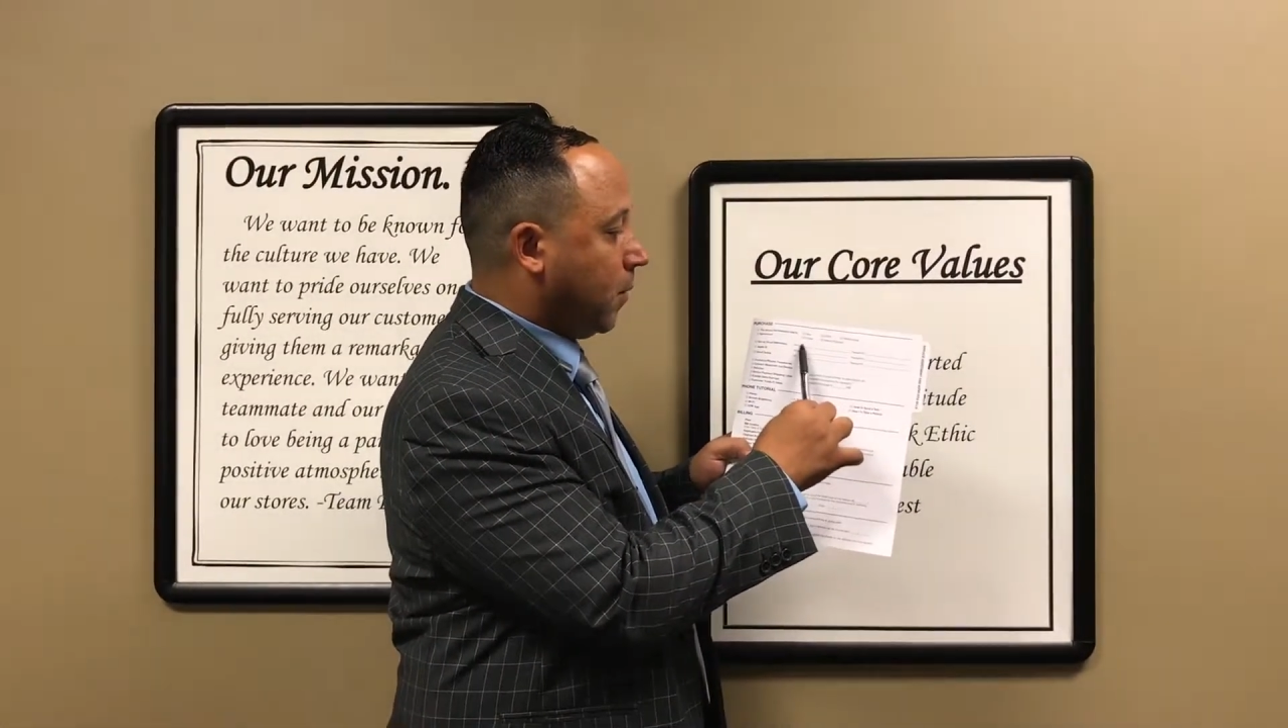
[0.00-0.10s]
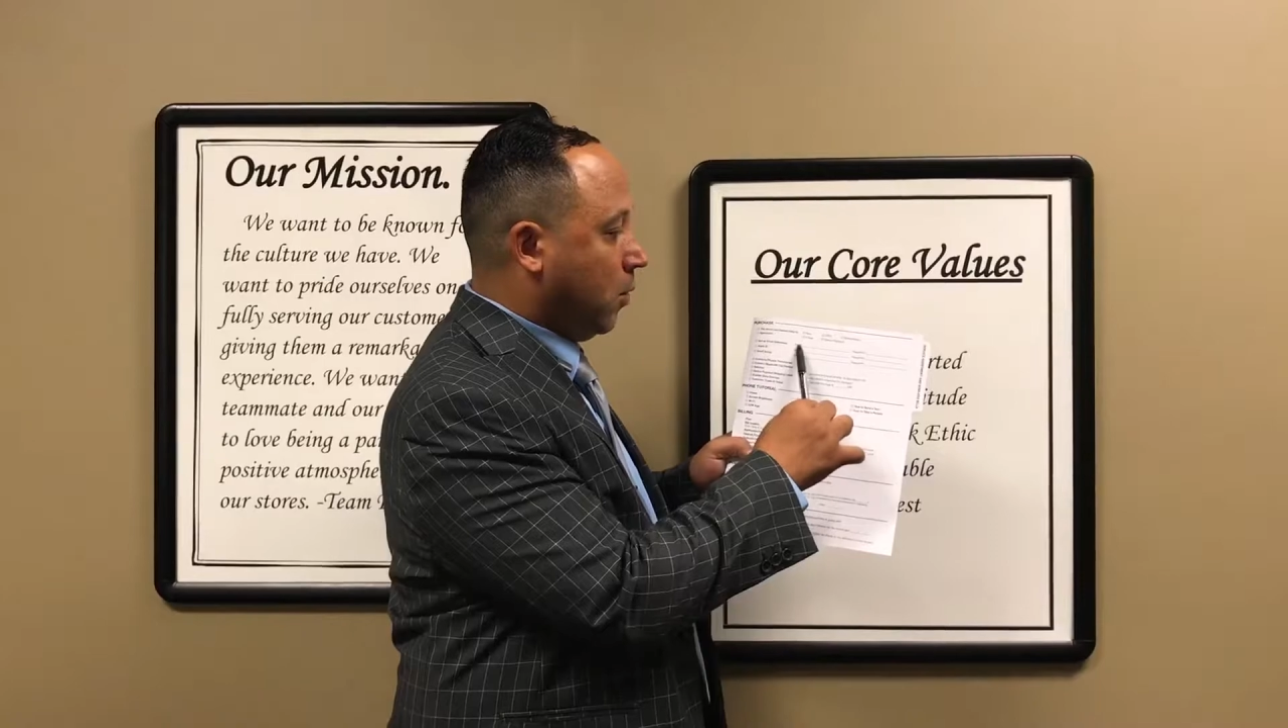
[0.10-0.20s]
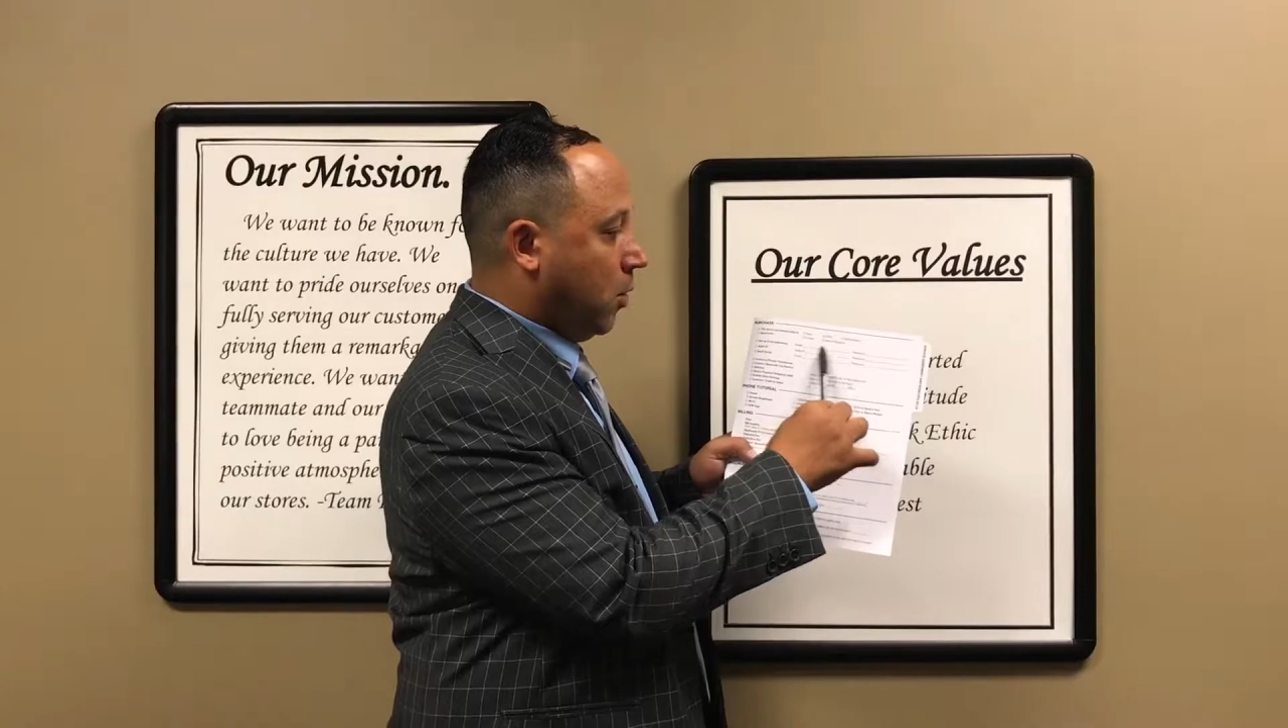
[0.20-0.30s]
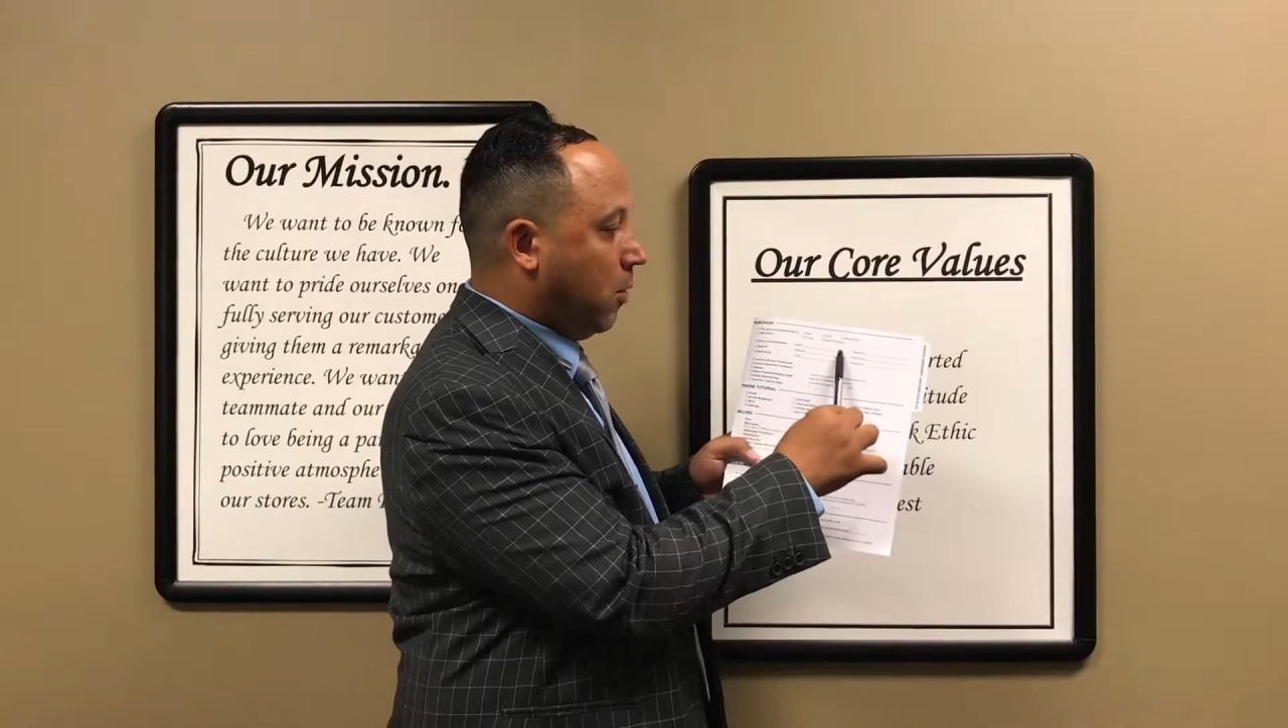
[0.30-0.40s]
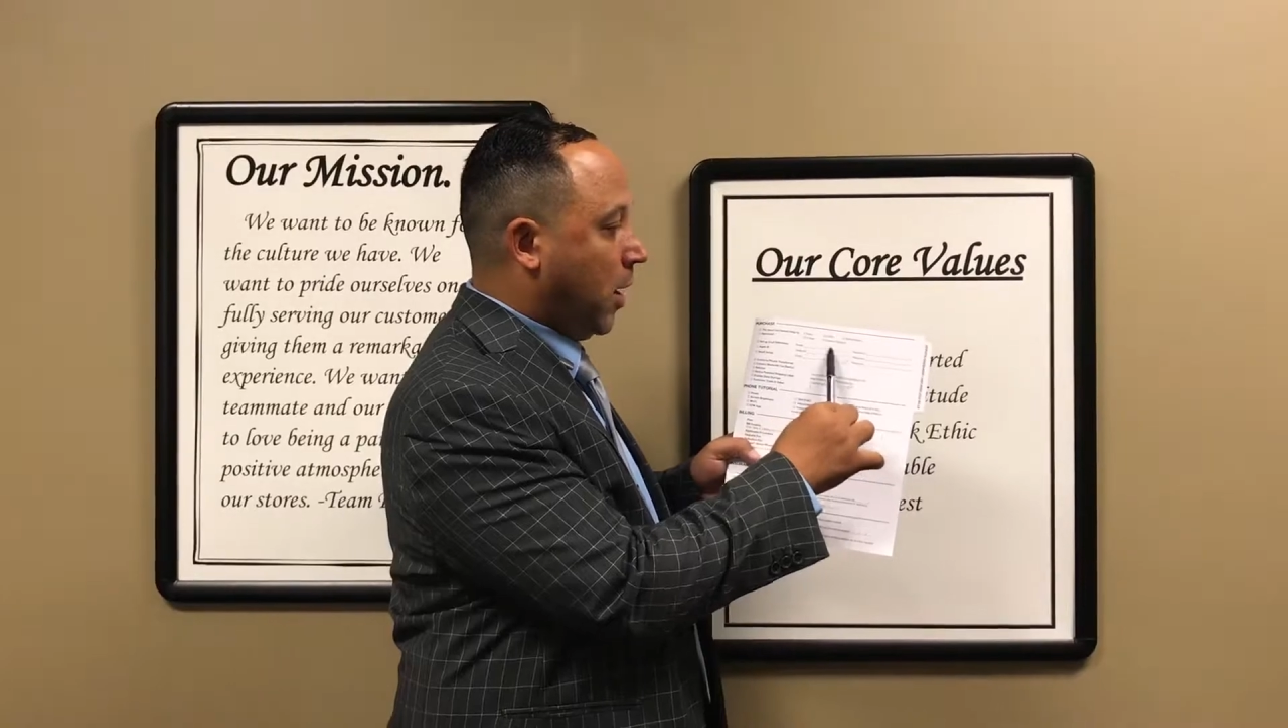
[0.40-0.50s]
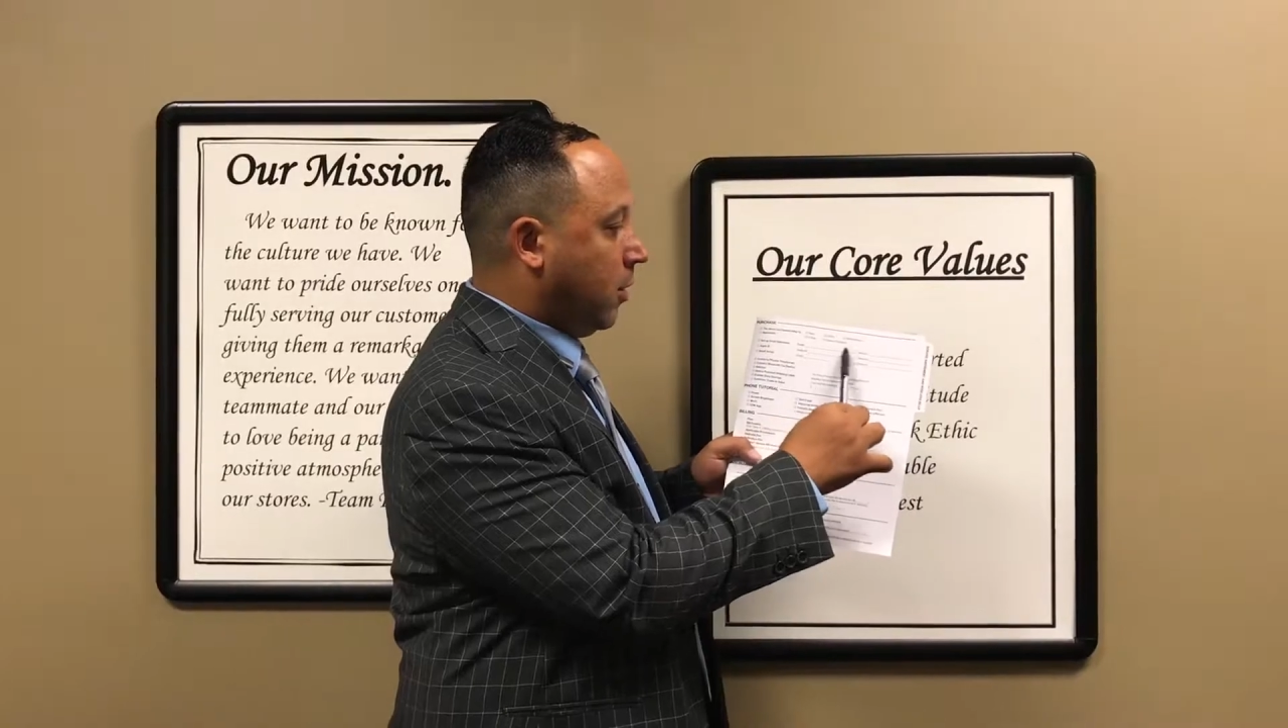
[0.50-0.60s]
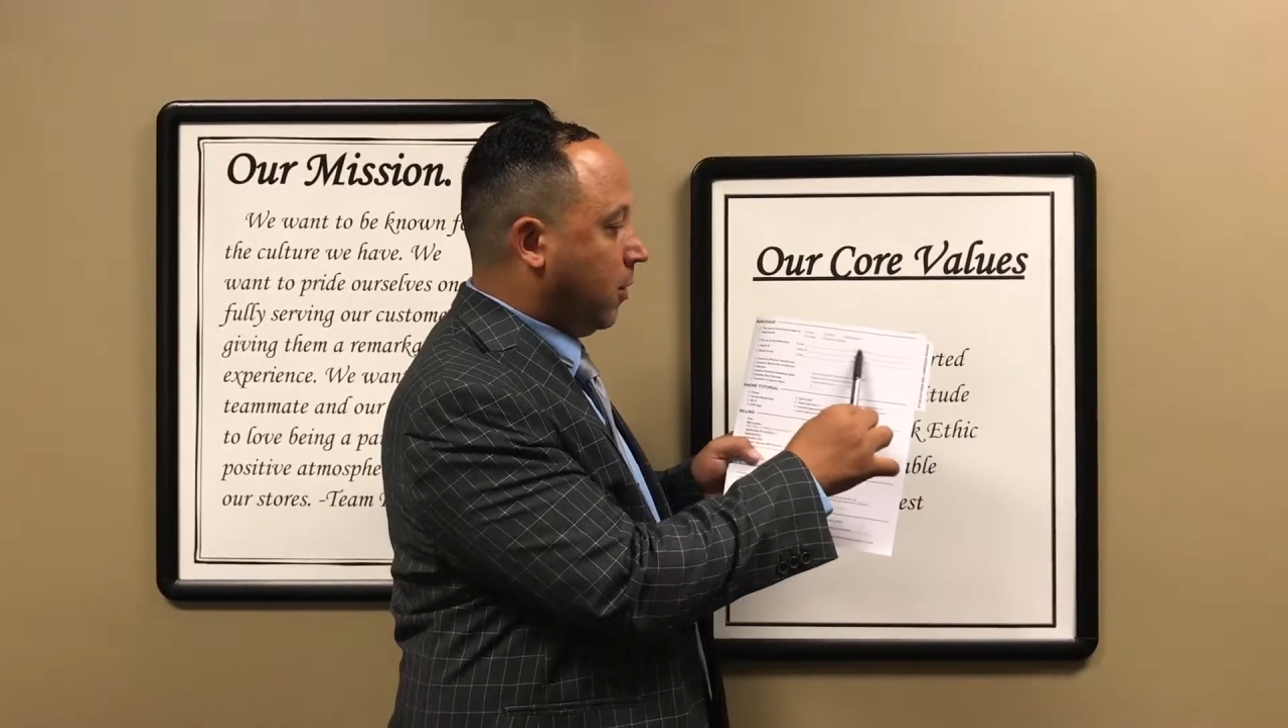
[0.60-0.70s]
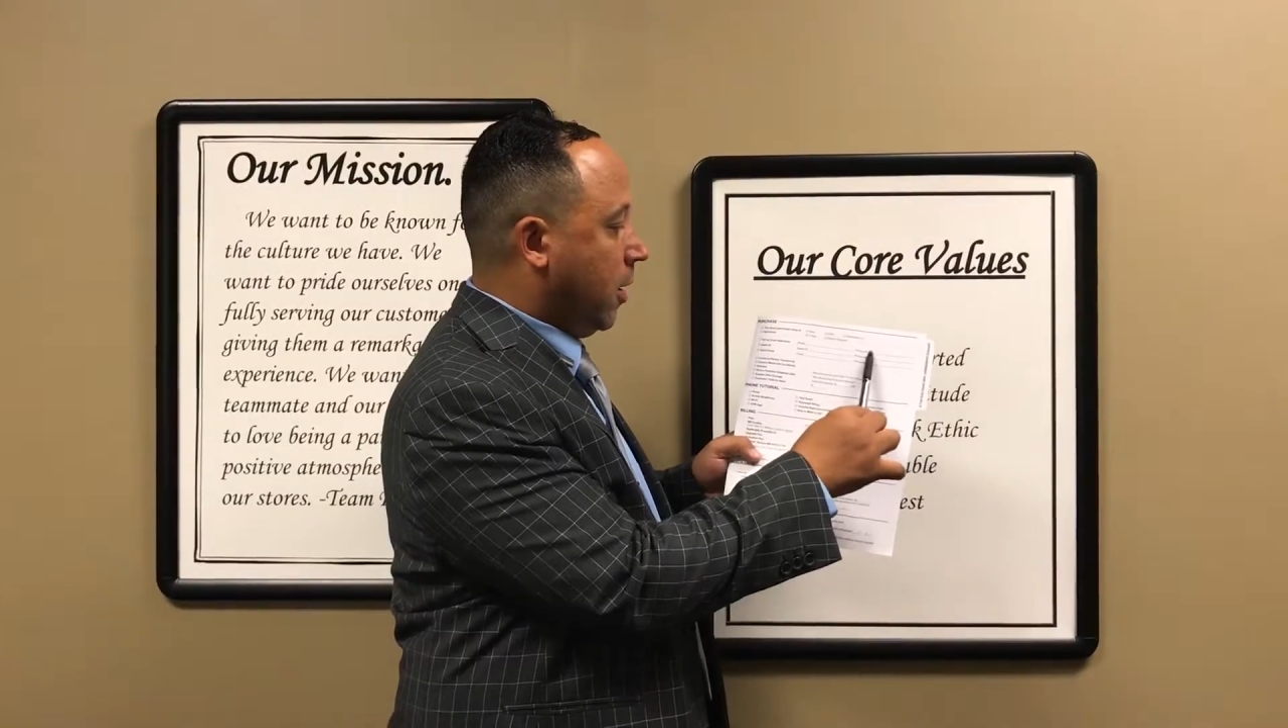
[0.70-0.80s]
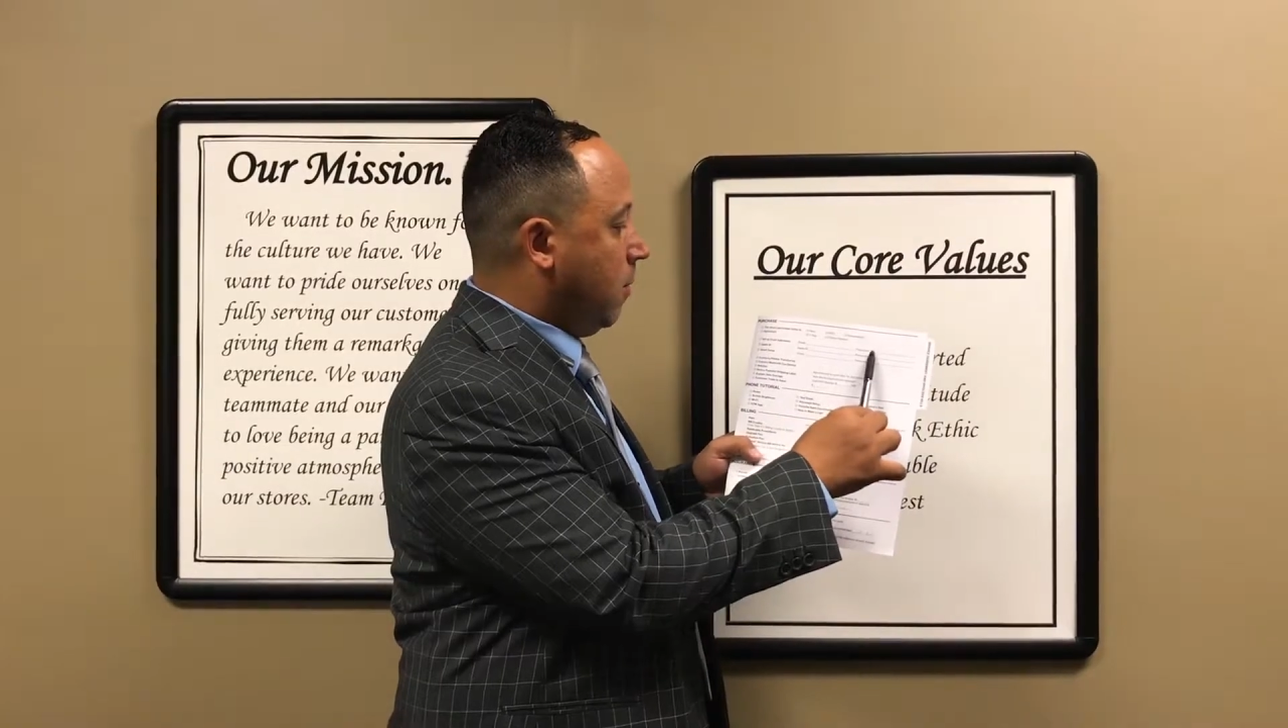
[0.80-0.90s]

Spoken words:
you're going to write their